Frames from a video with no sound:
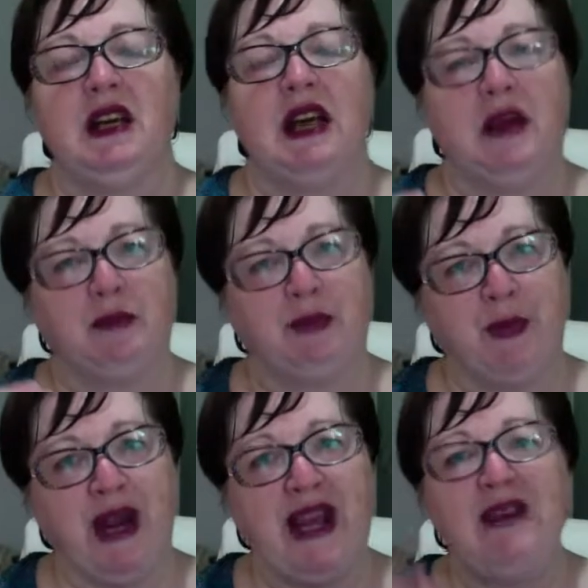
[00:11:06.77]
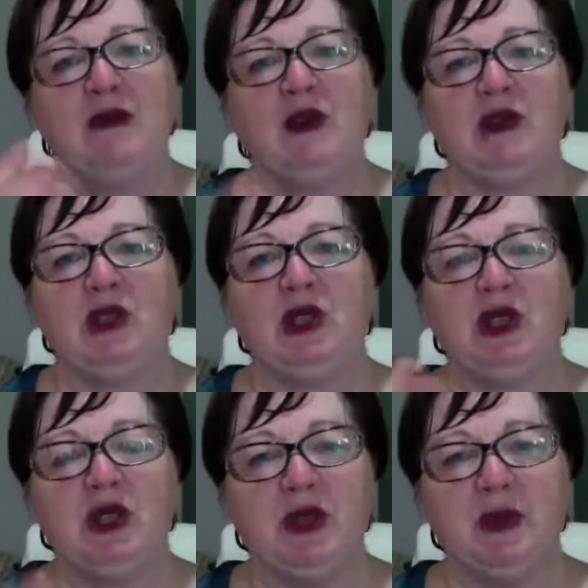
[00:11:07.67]
Our brain will
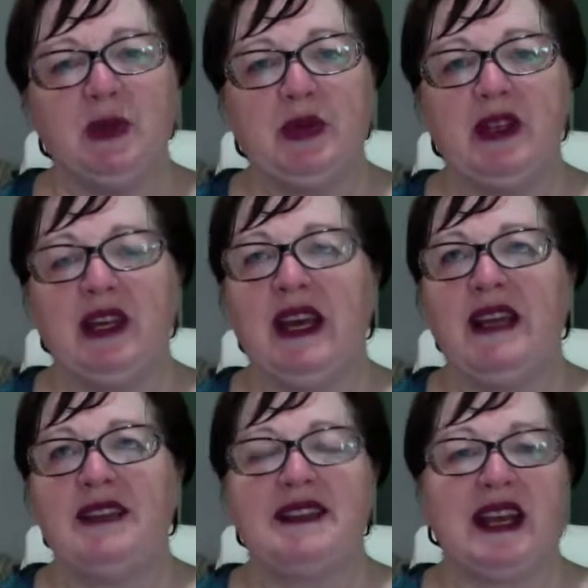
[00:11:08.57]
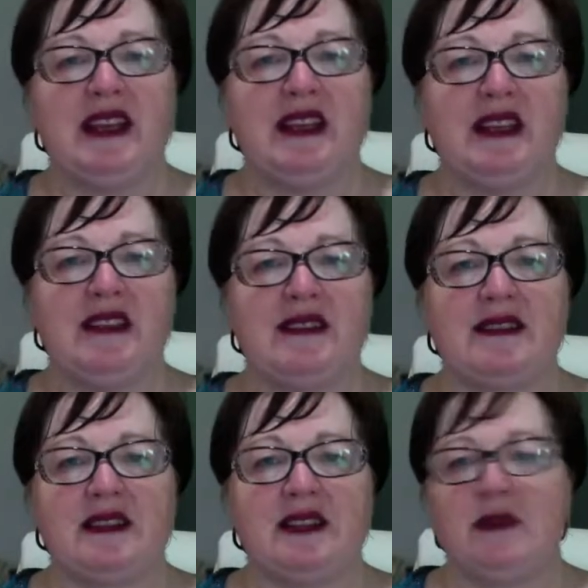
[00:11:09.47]
loop and say things
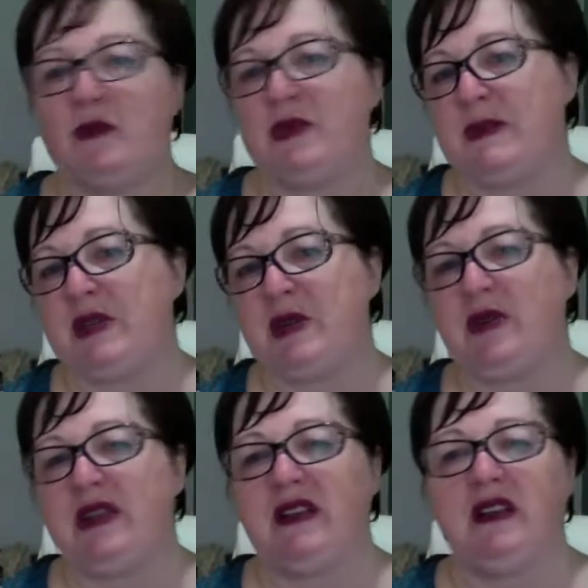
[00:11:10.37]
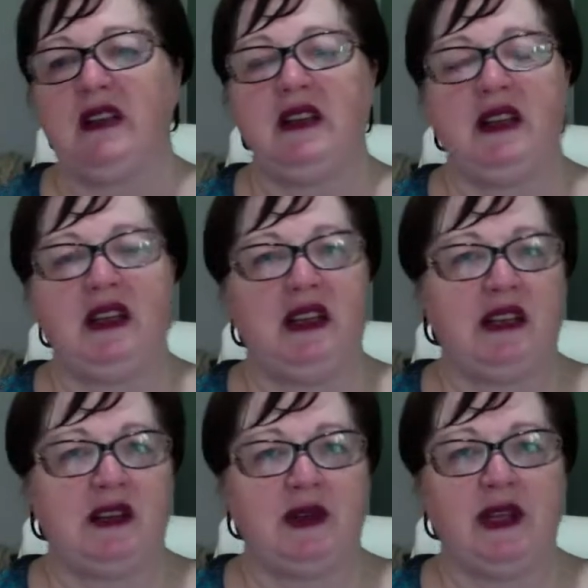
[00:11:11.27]
like, especially when
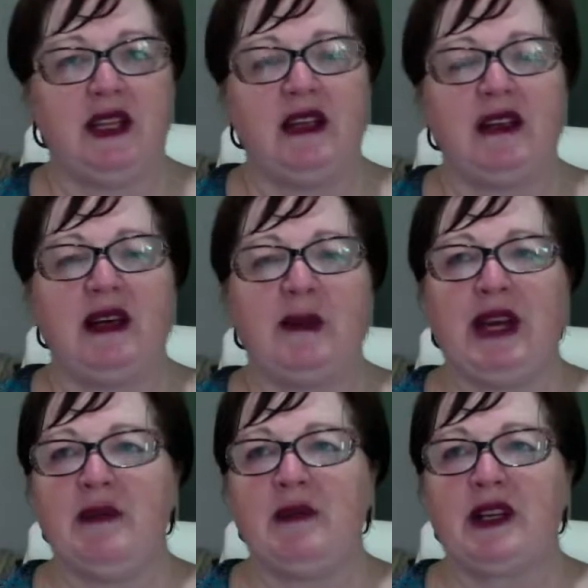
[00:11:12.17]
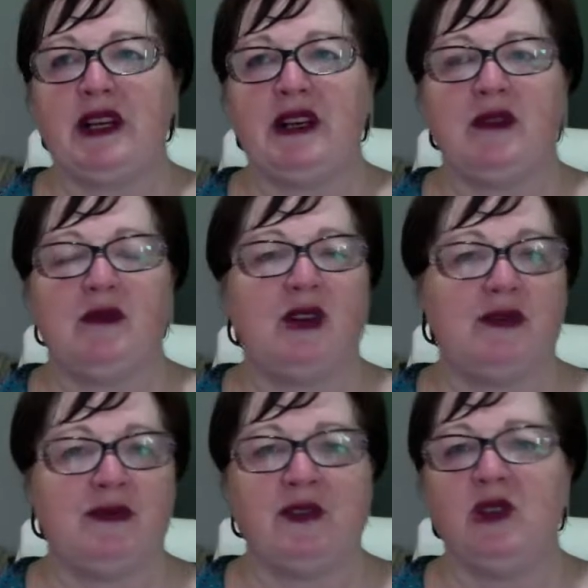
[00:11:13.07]
Inner Critic, our brain will go, what
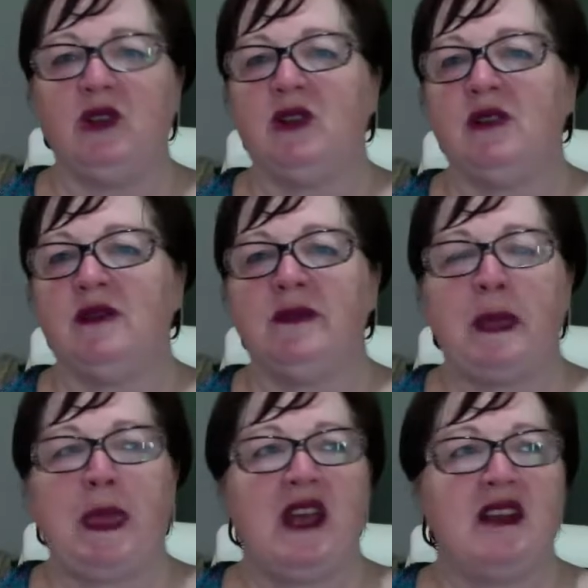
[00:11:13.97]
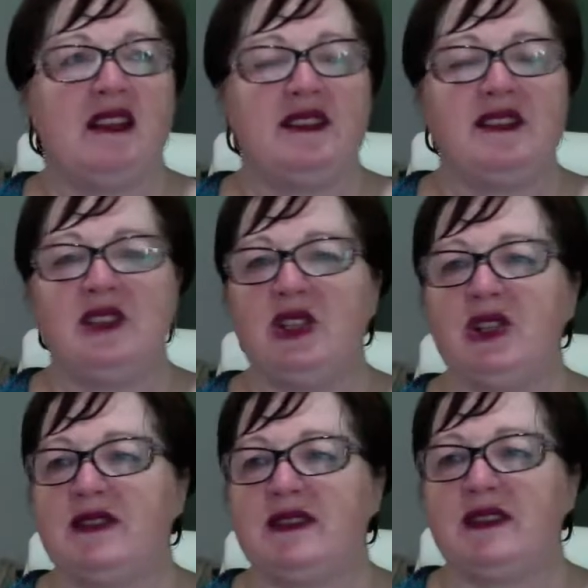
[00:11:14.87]
for? This is
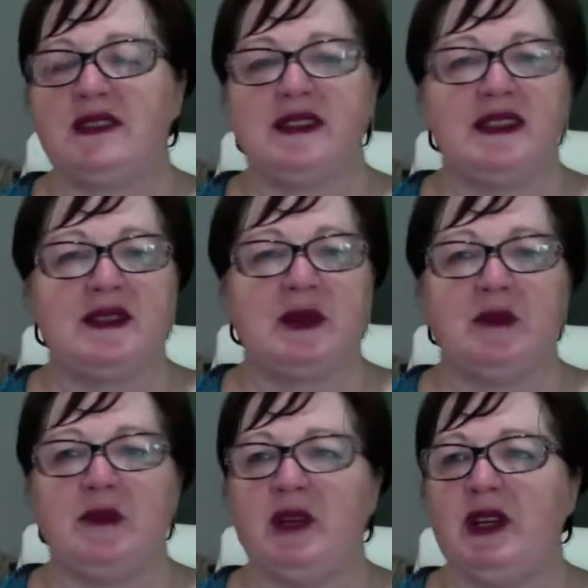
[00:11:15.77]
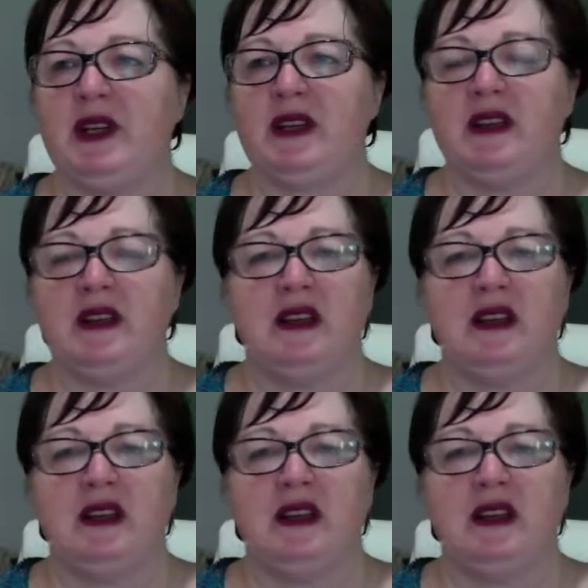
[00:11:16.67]
useless. This won't work.